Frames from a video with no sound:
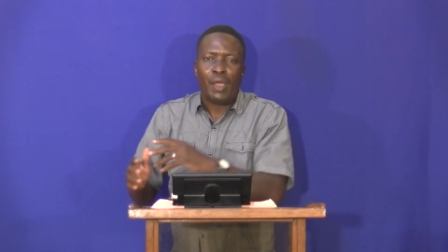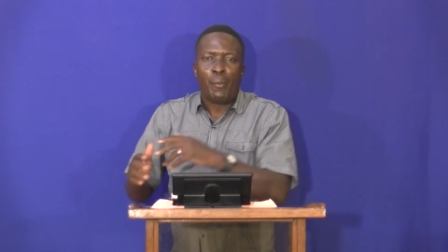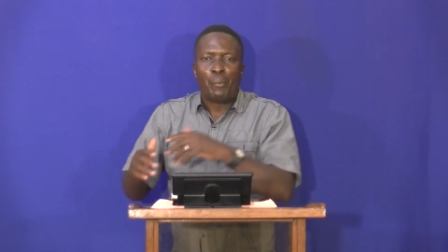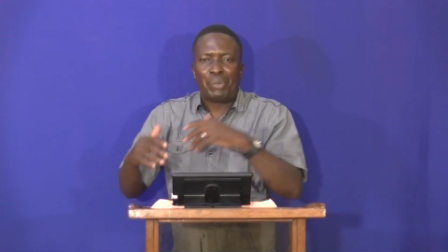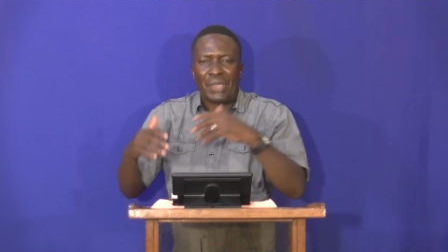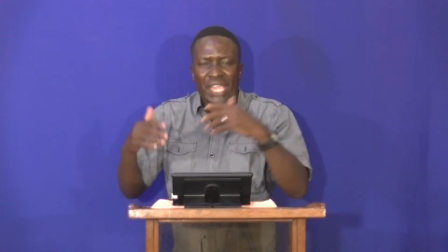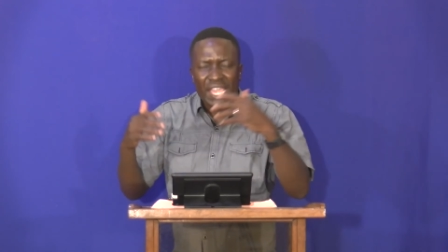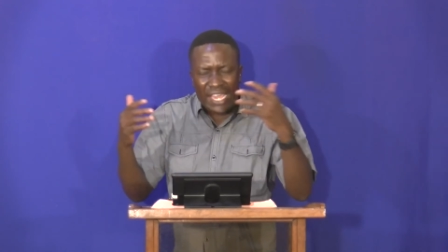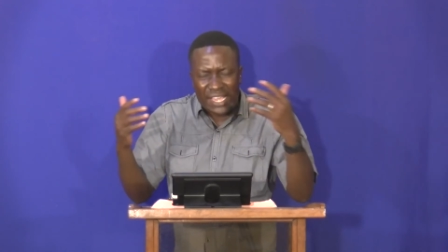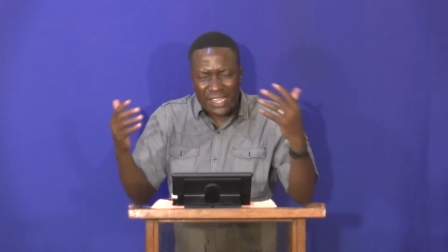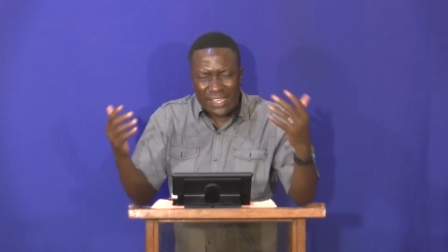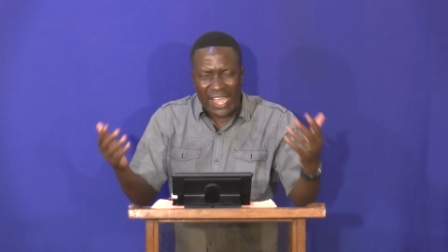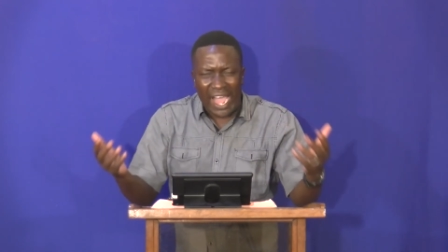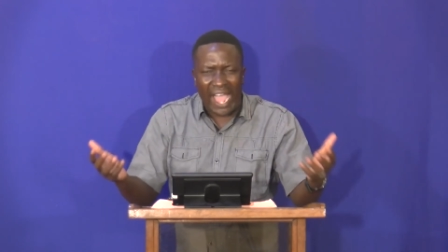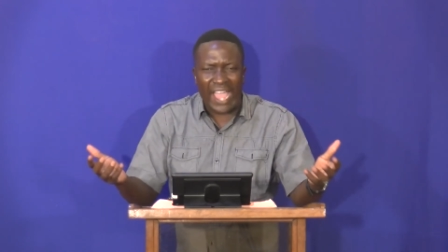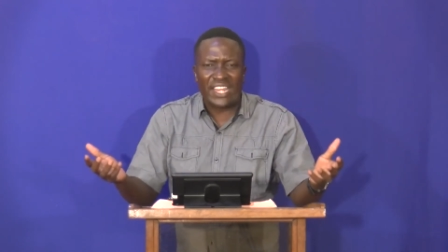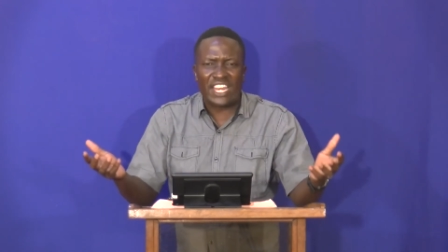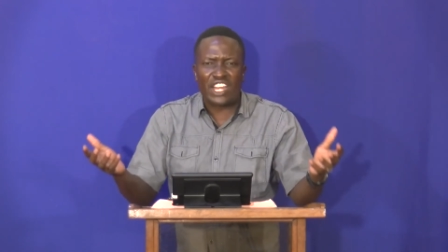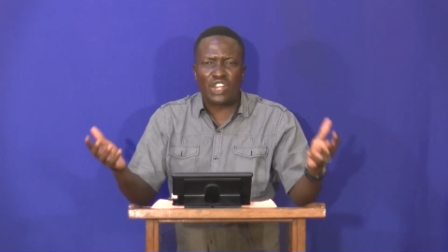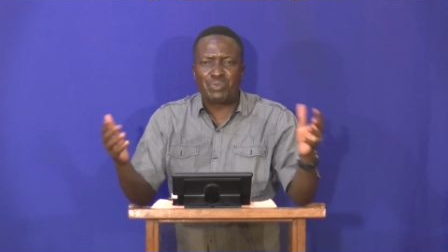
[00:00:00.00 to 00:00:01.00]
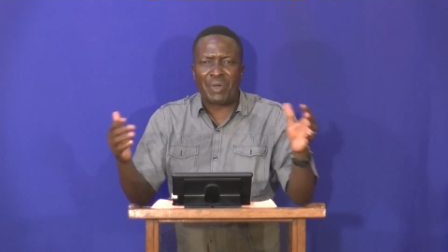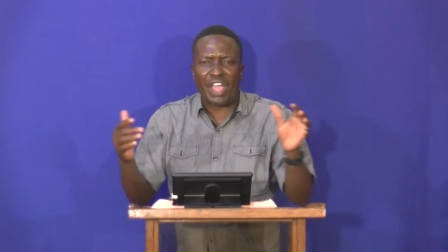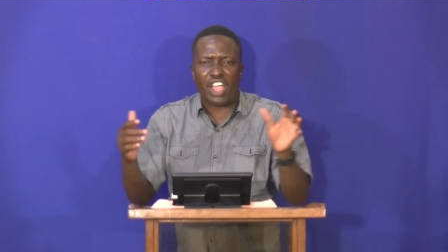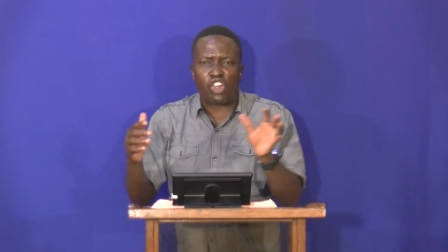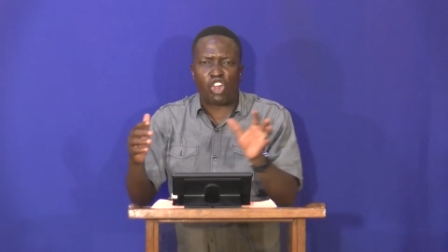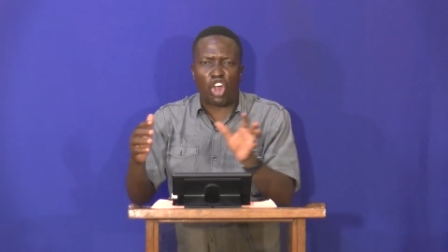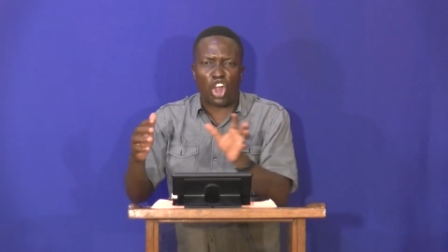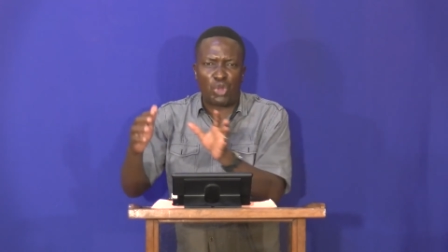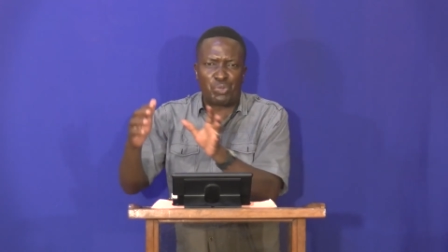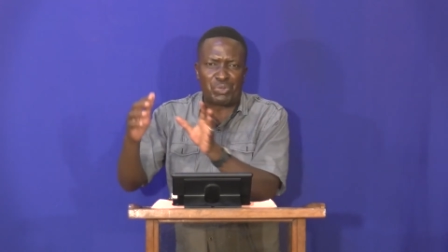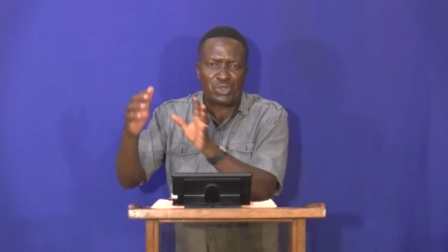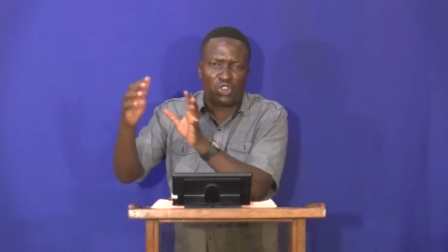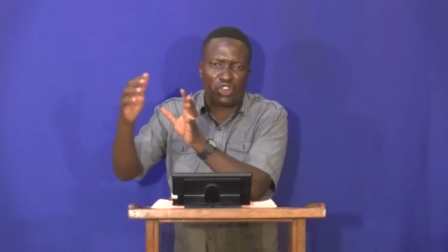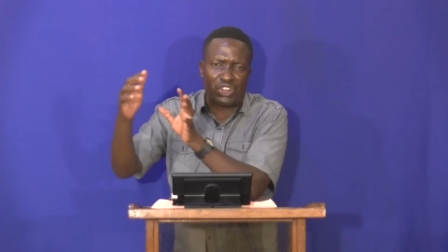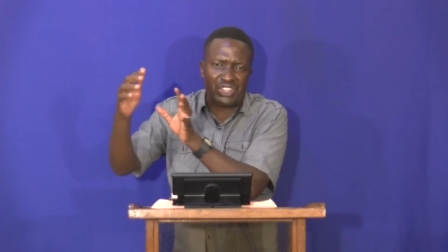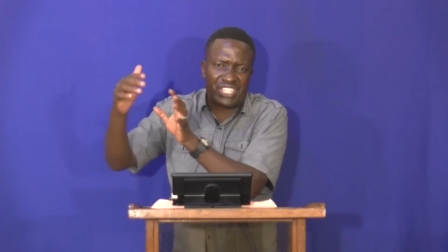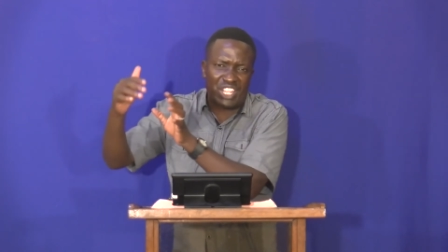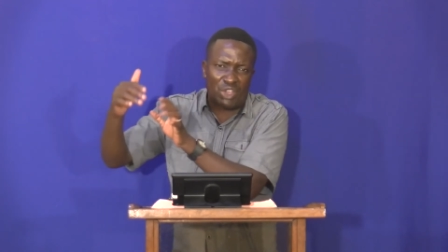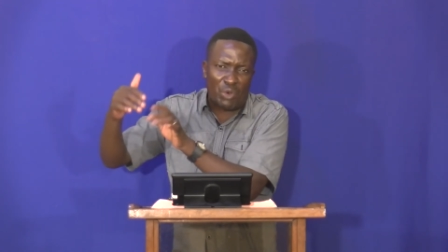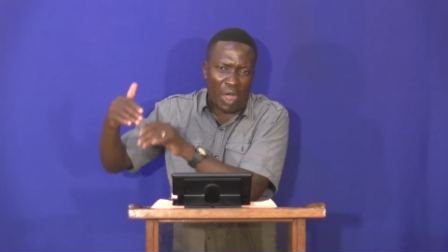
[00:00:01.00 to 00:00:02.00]
Being guided by God
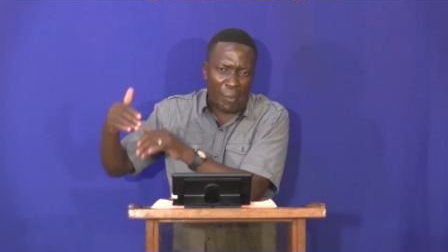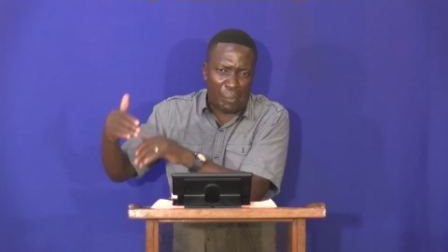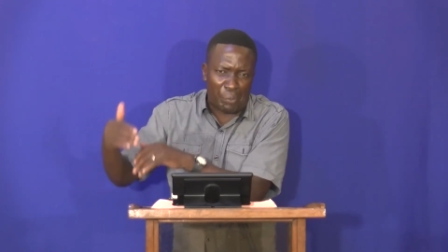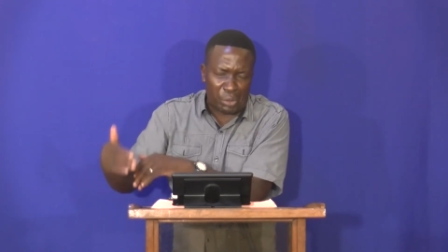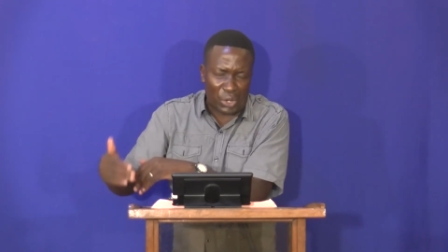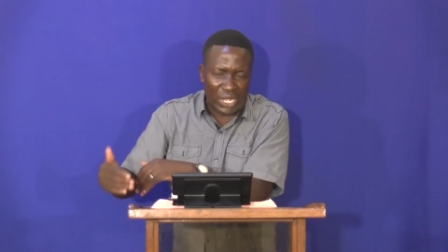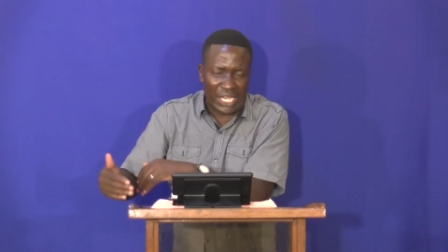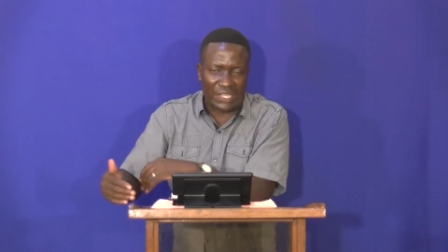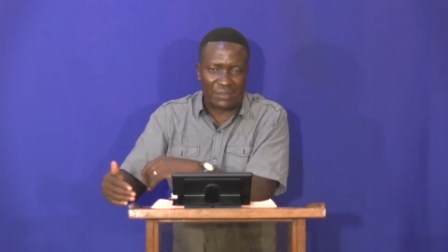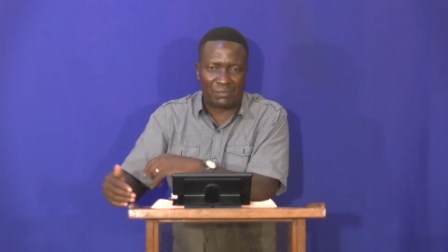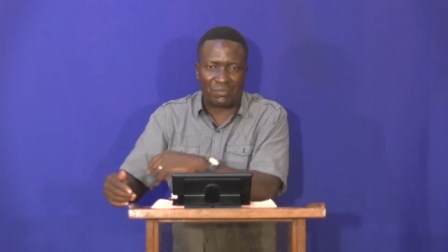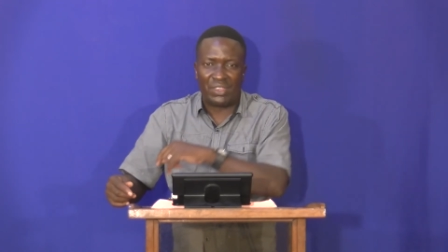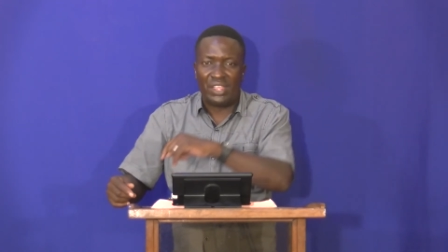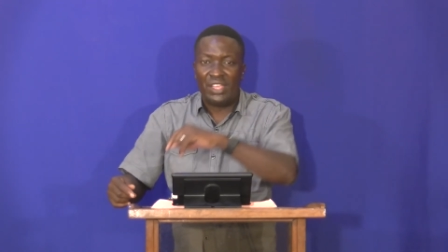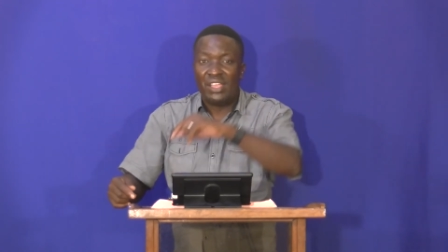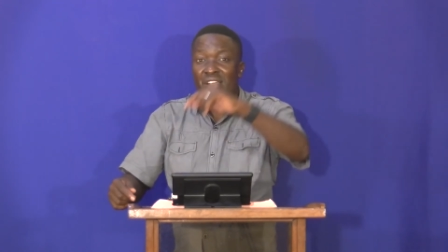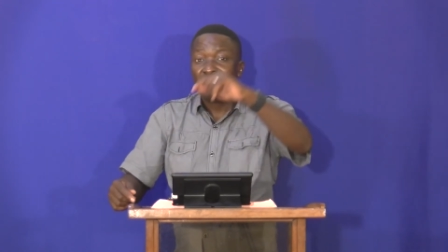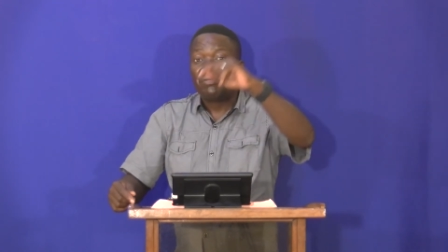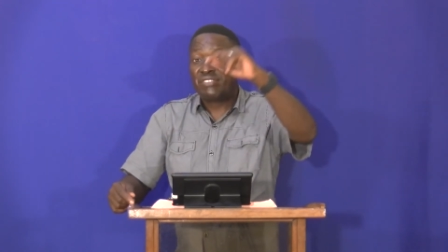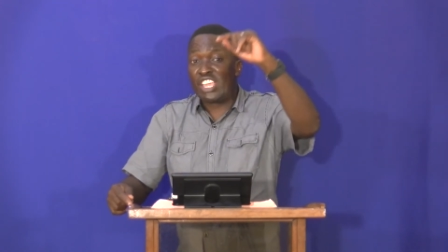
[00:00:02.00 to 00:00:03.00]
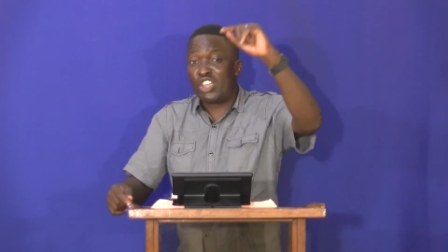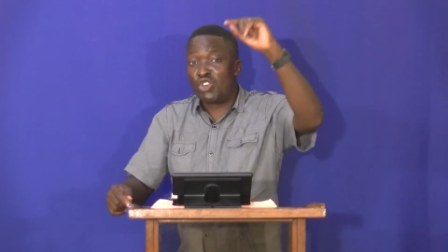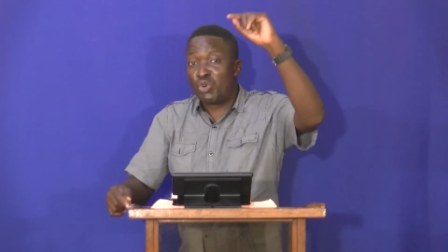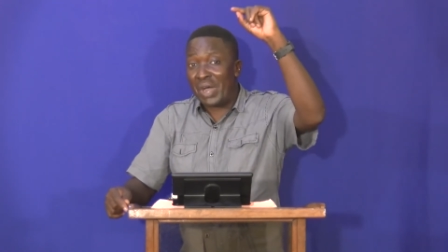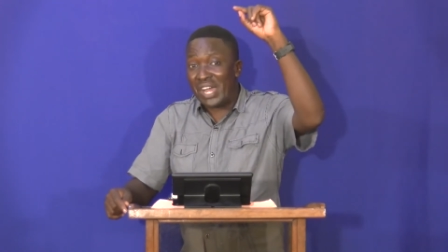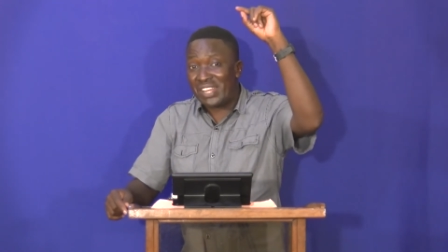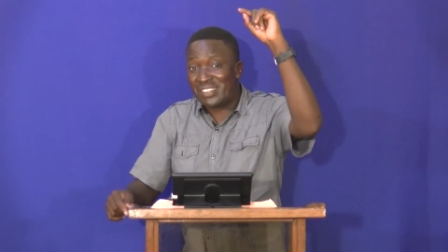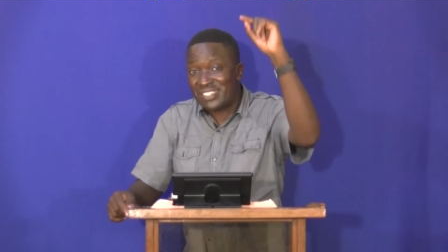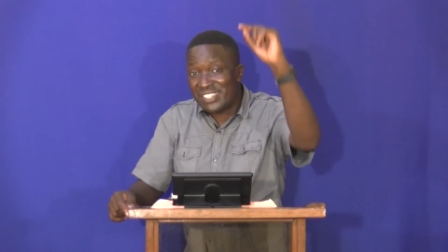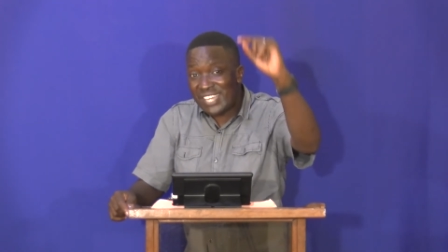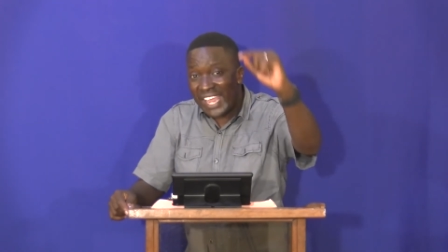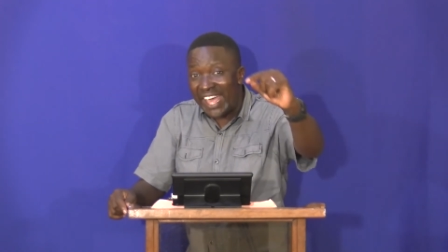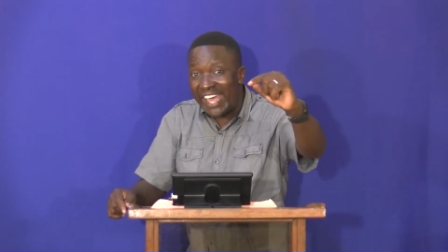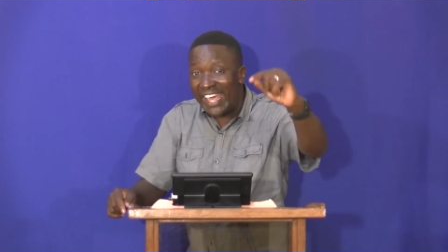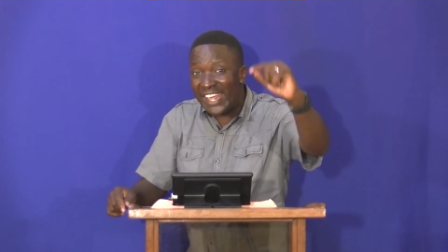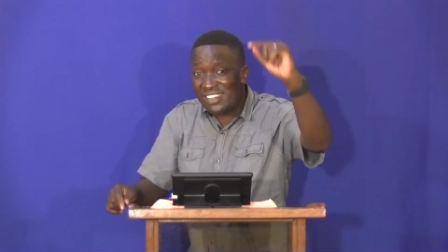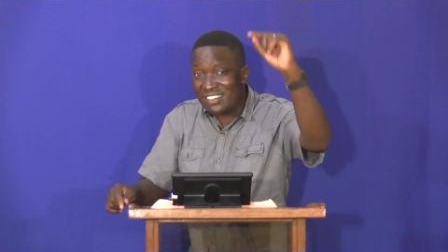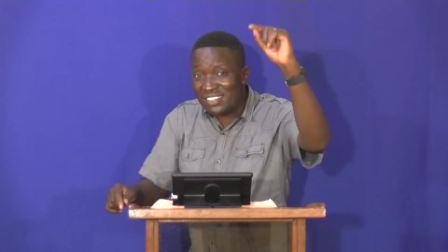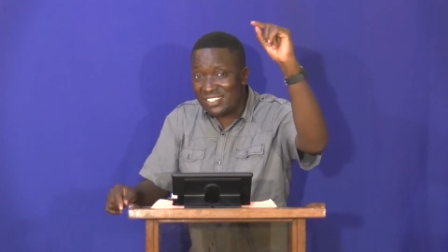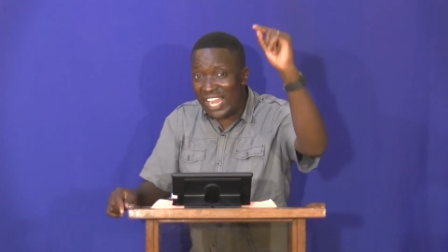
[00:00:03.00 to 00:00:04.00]
because they were praying, they were
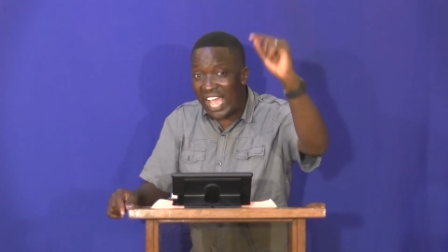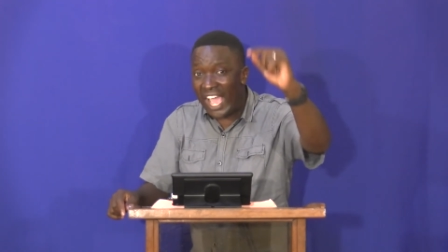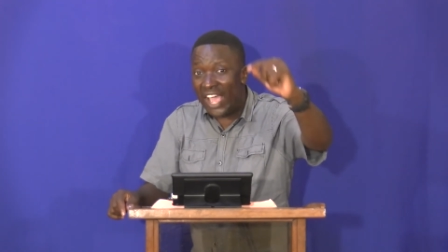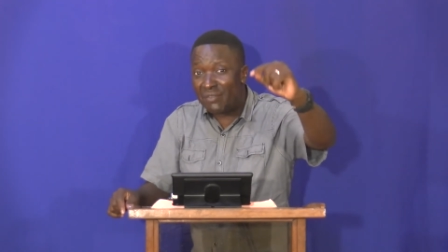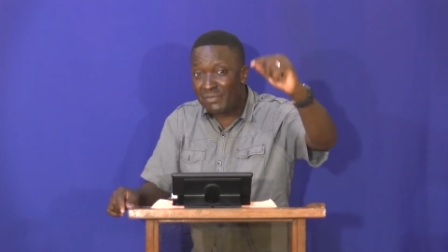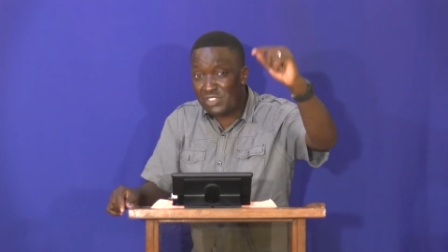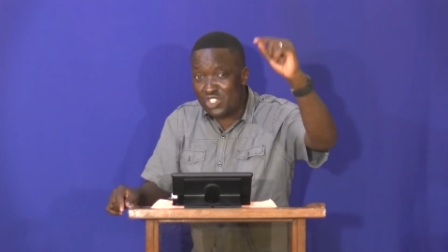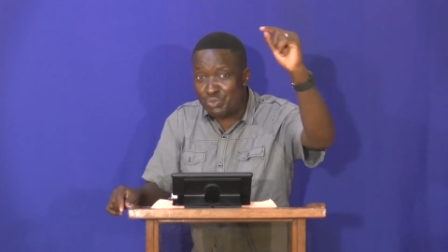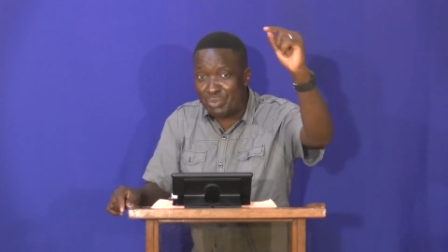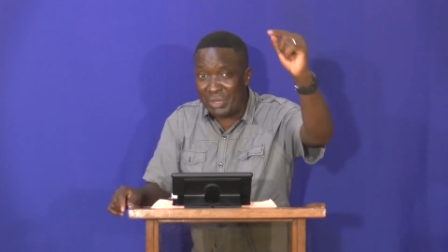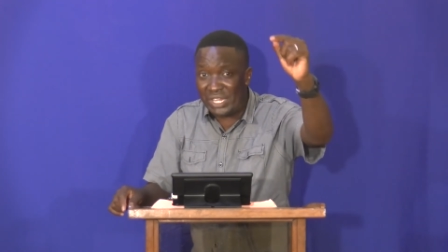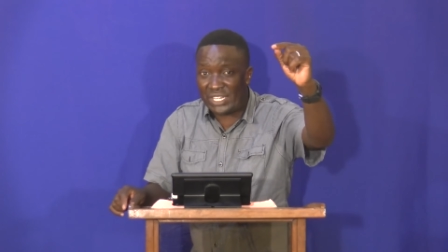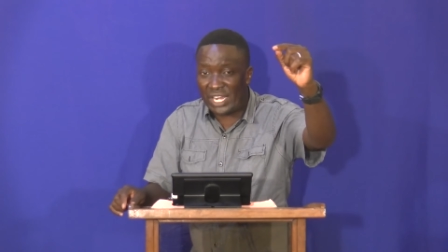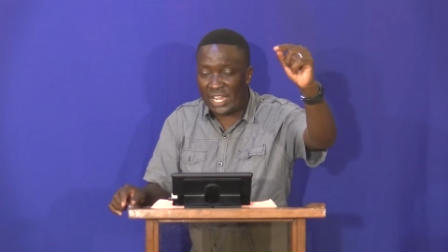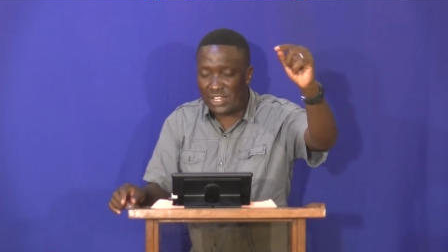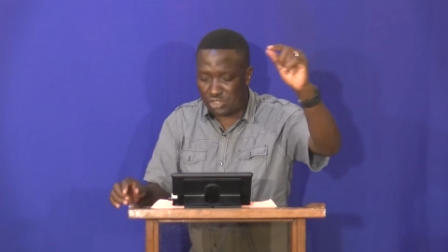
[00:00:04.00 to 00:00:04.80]
10 times better.